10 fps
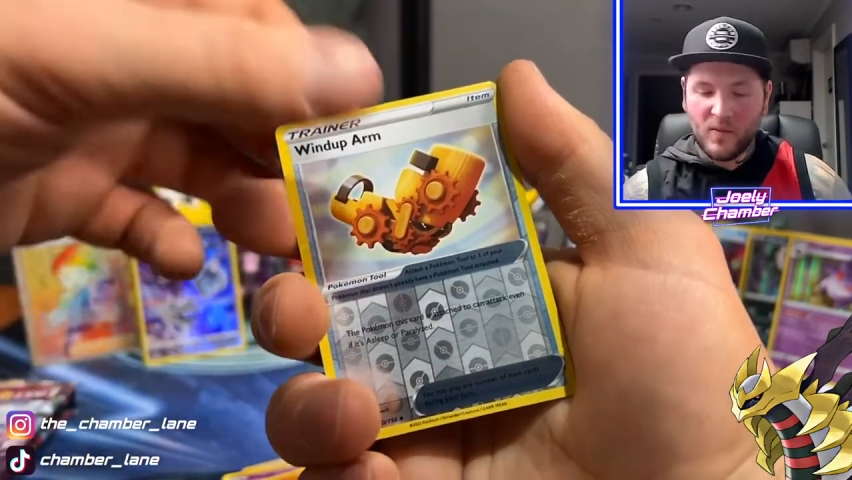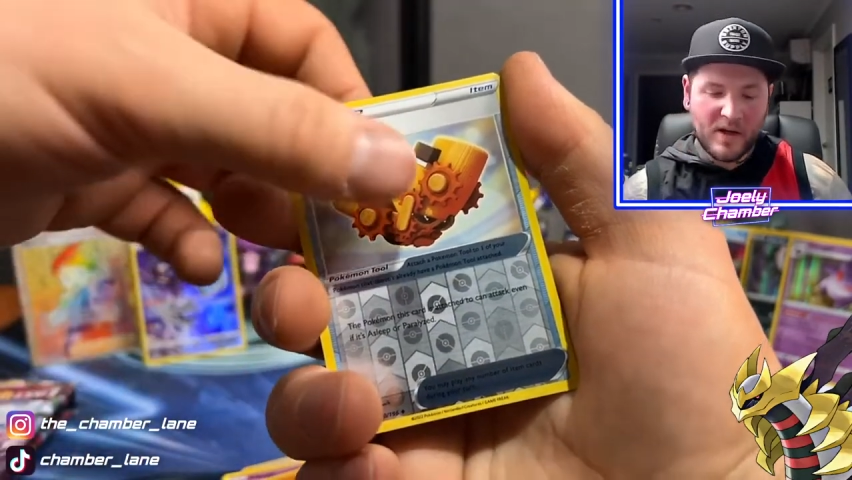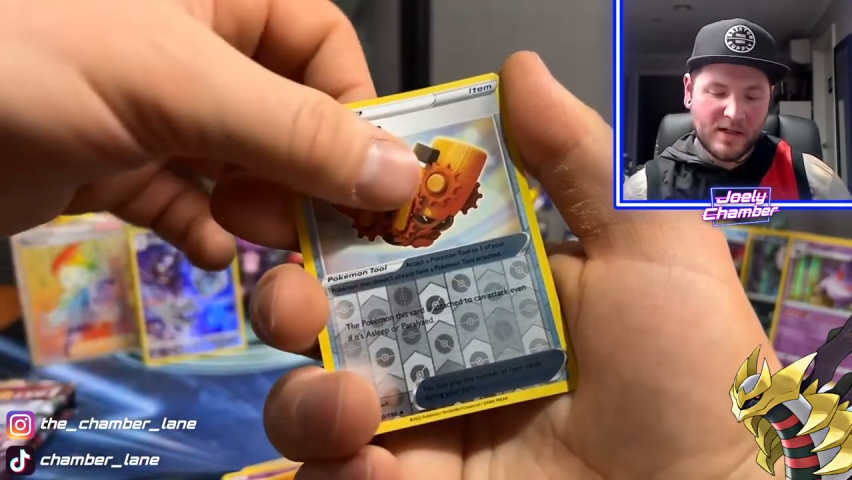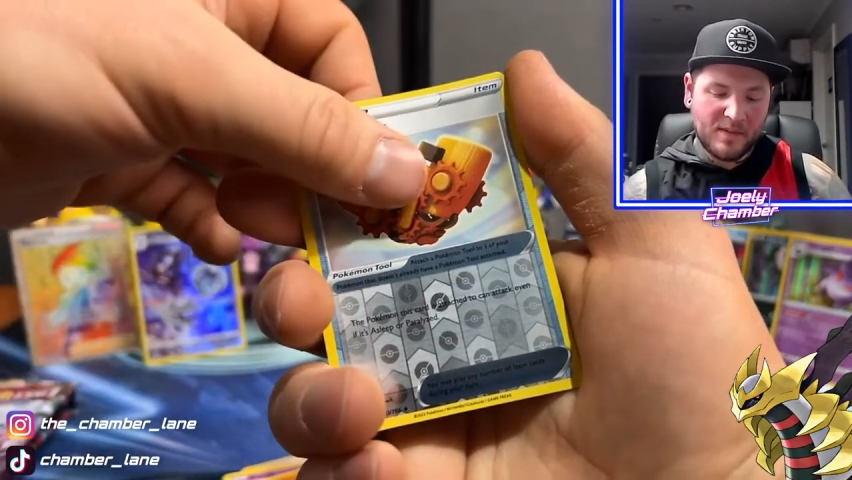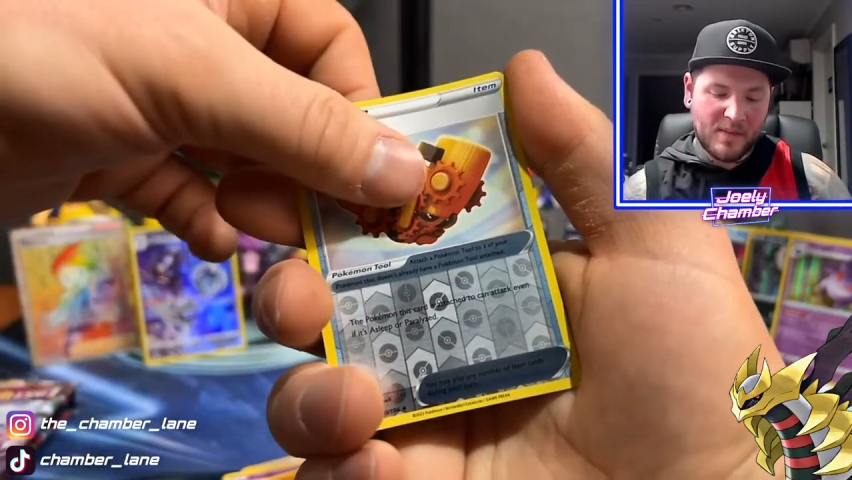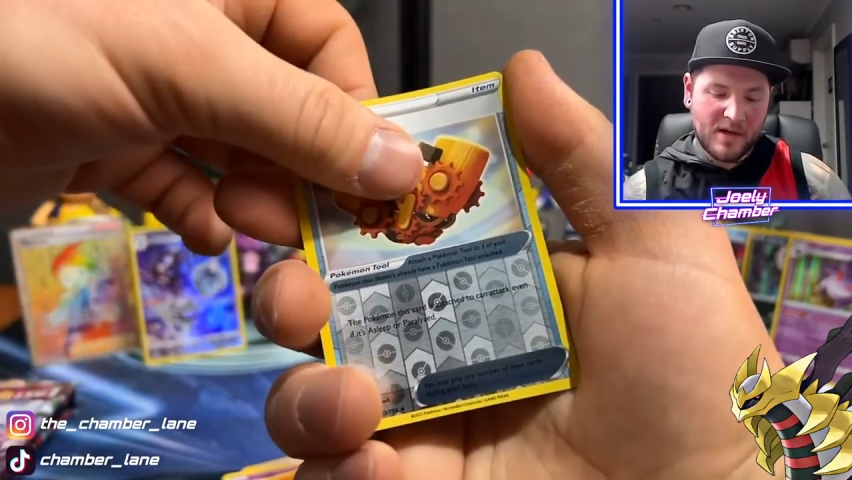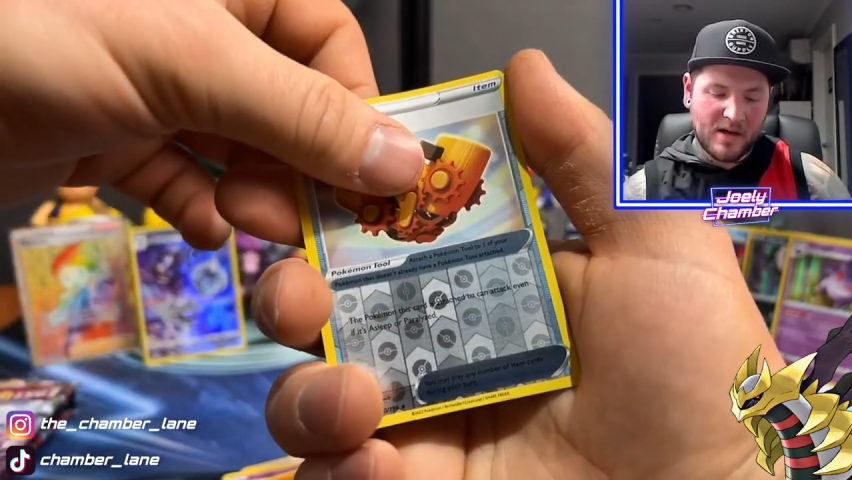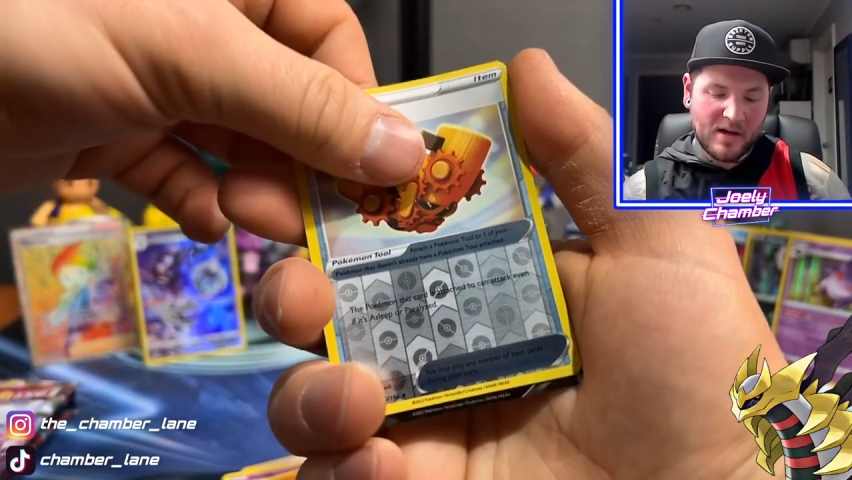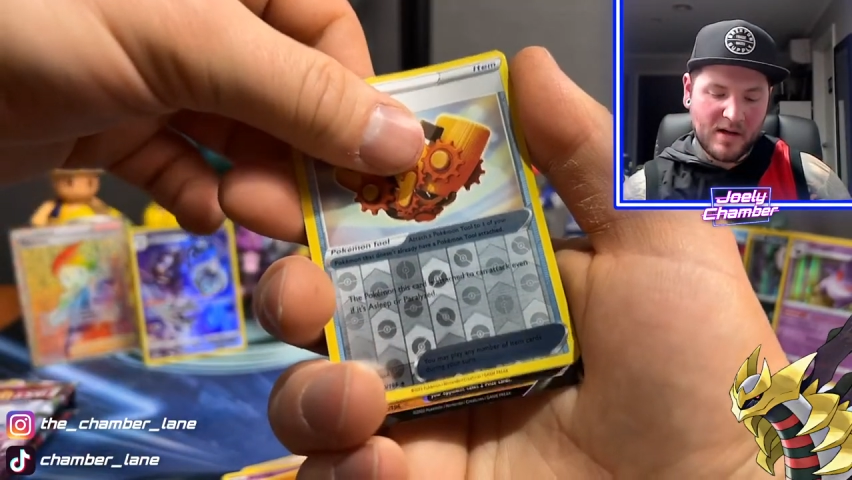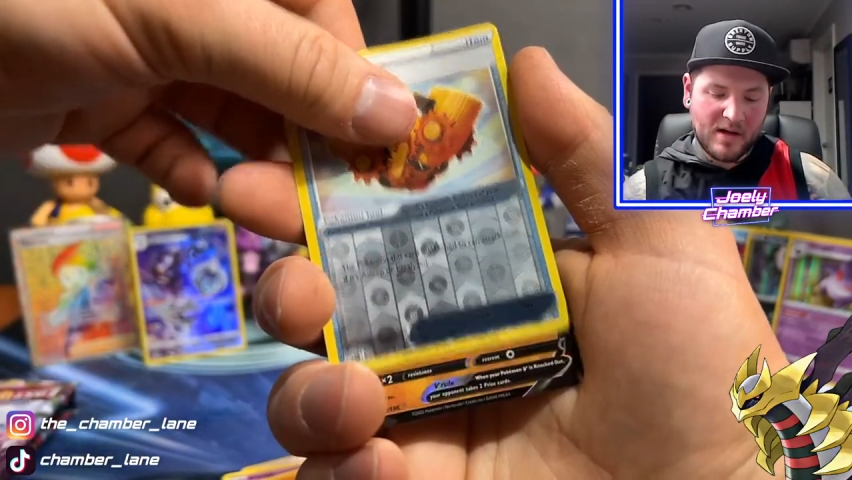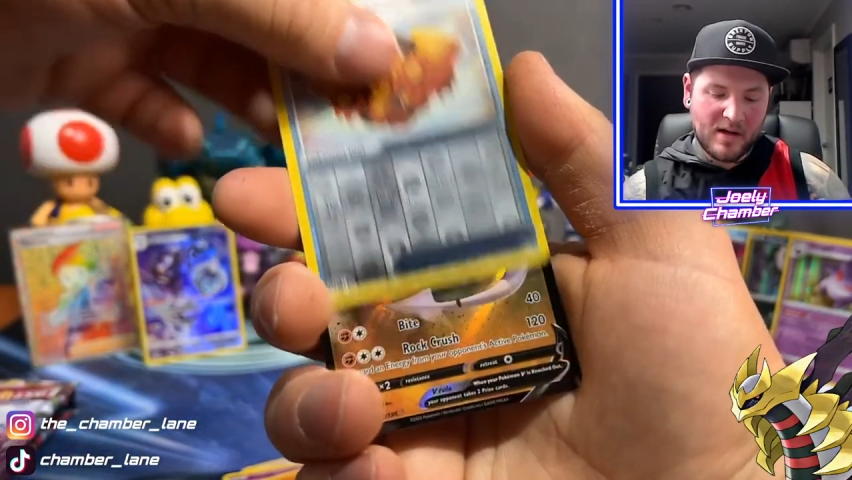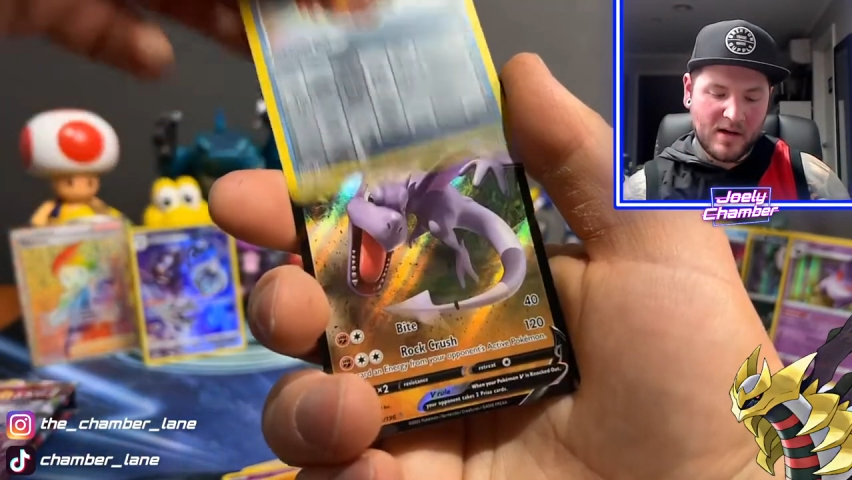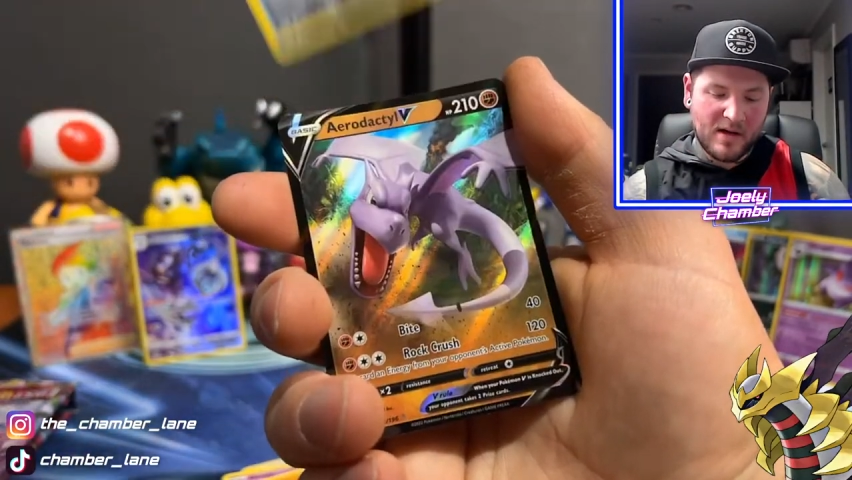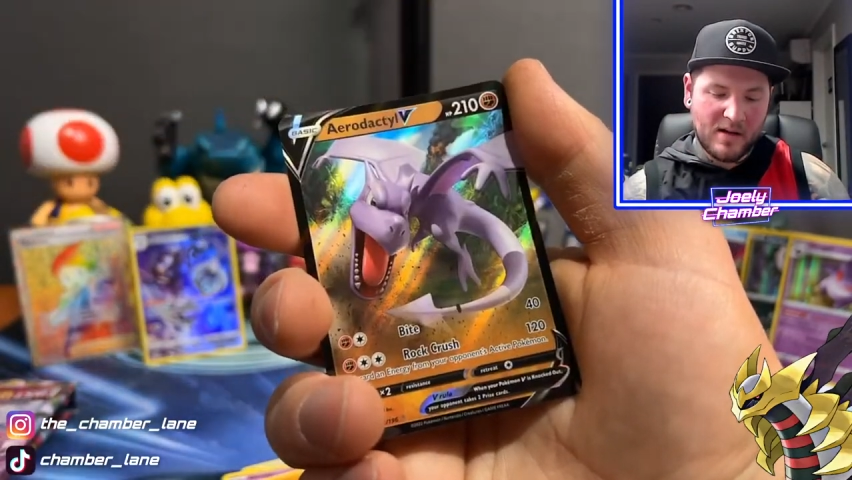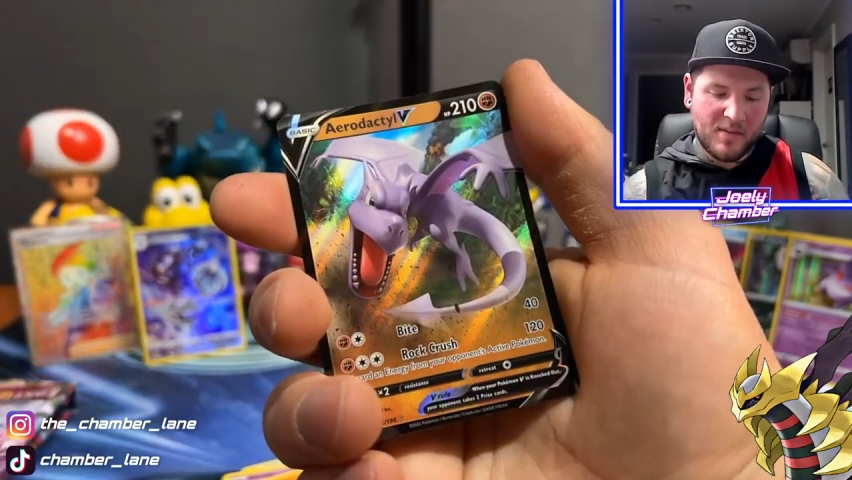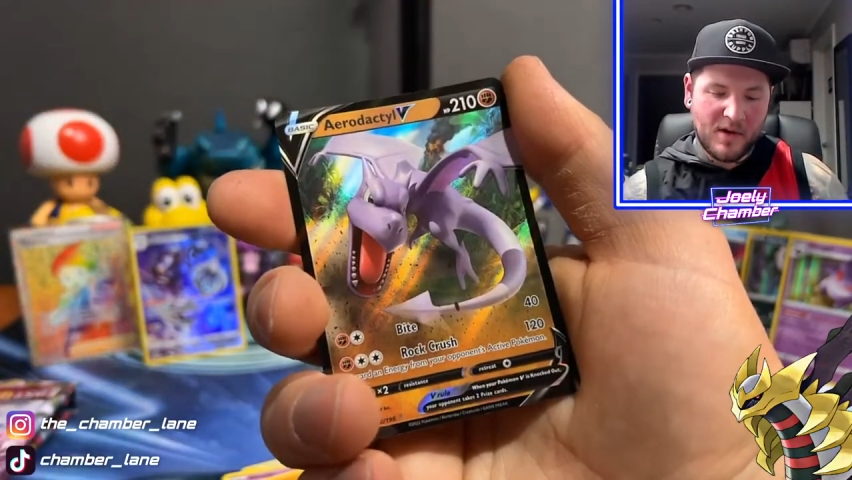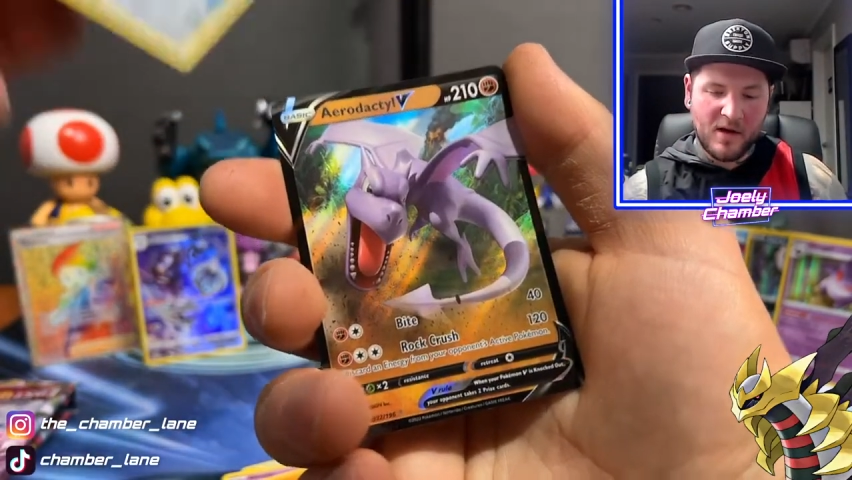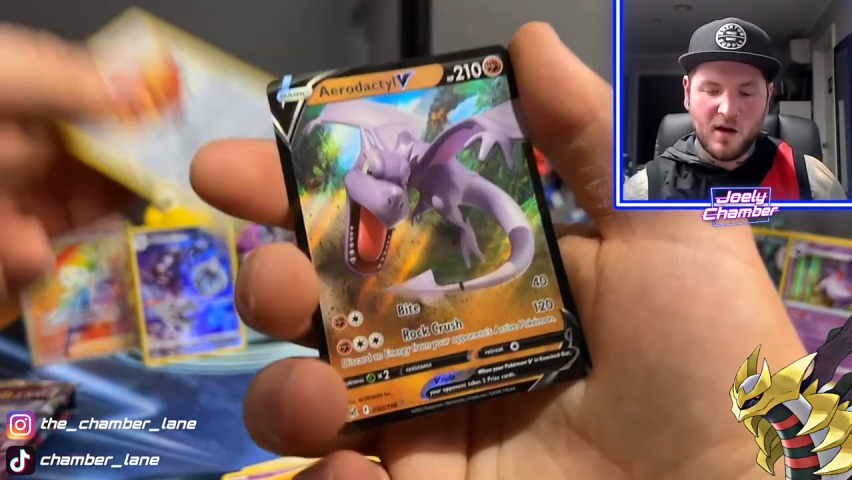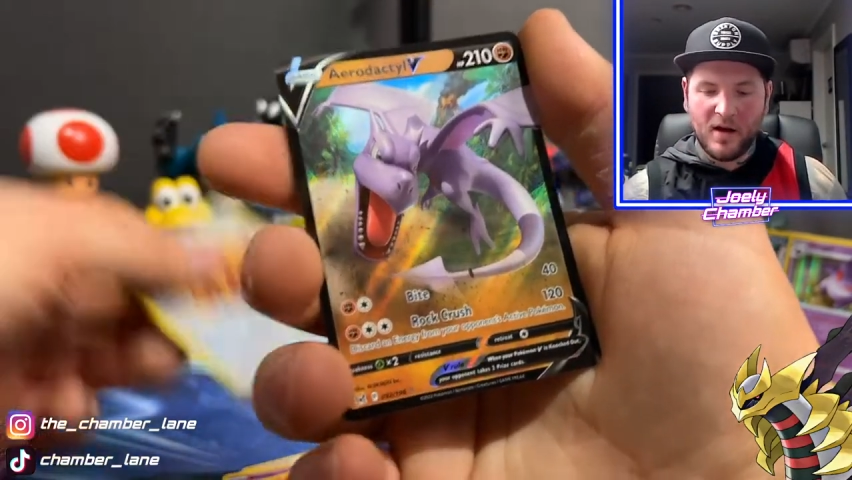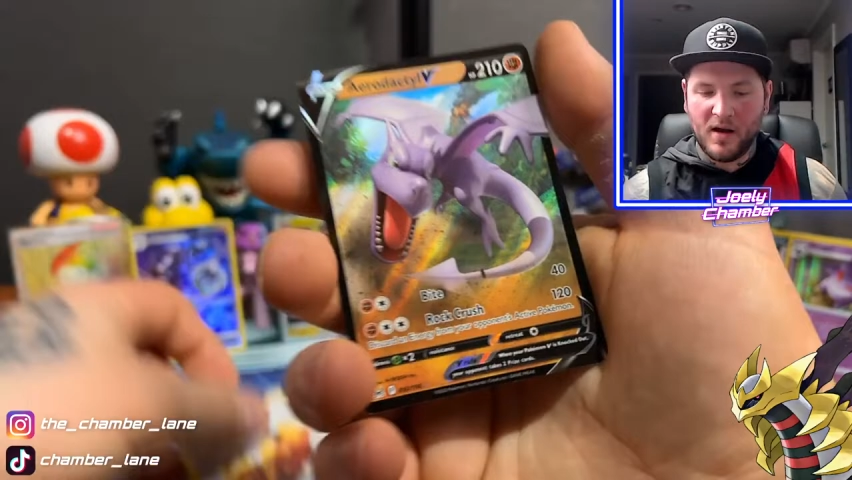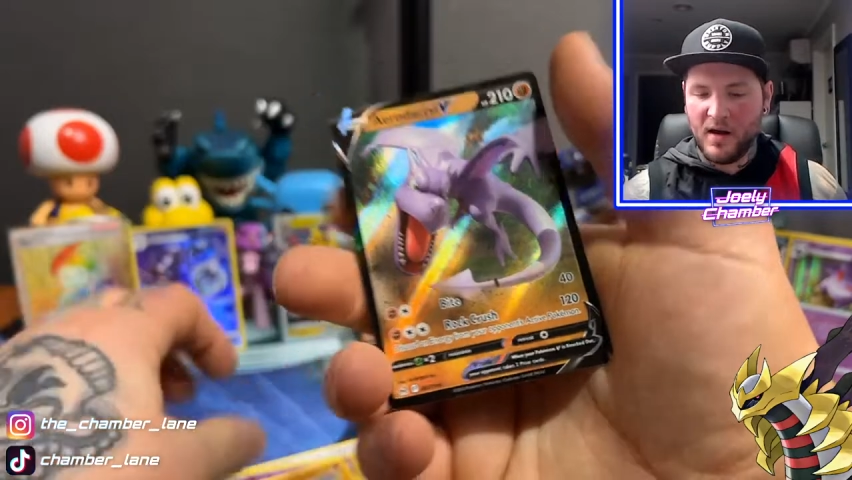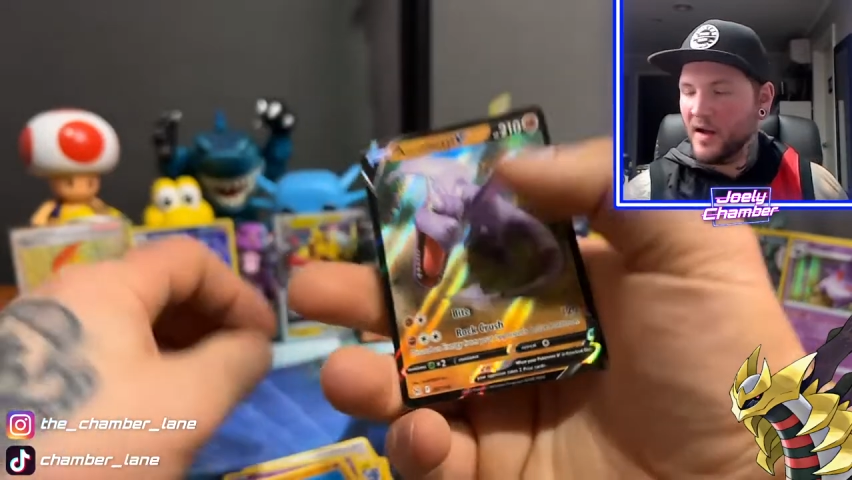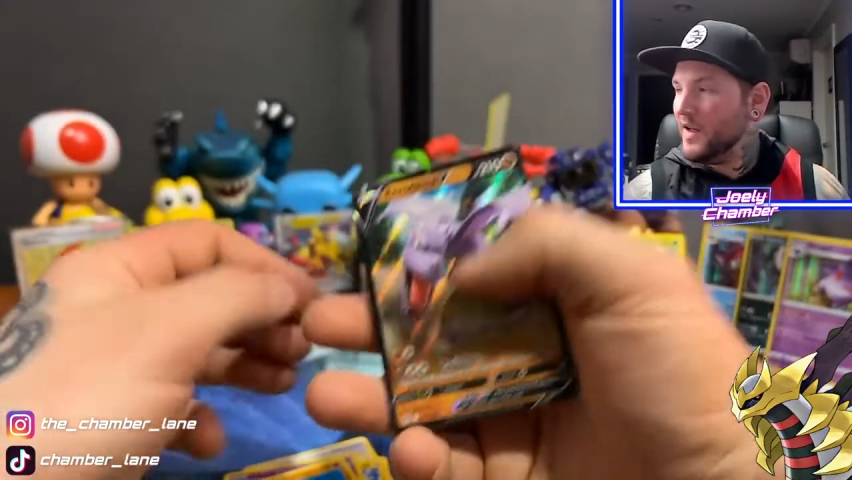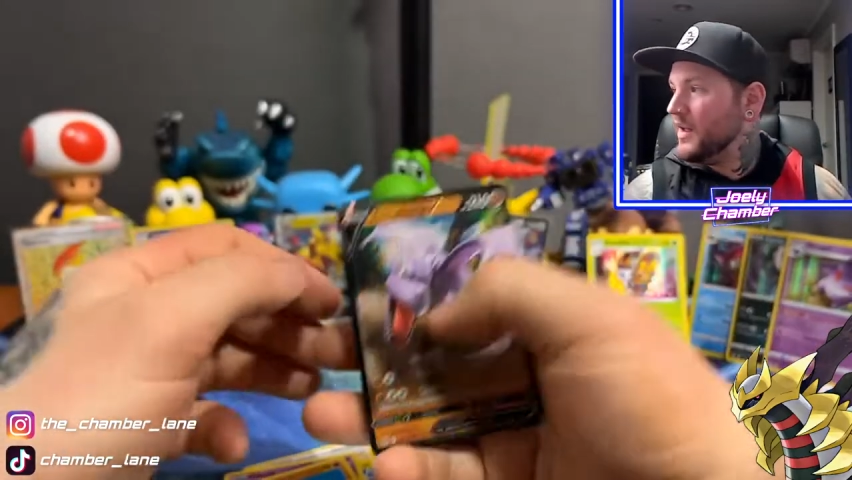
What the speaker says: Wind up.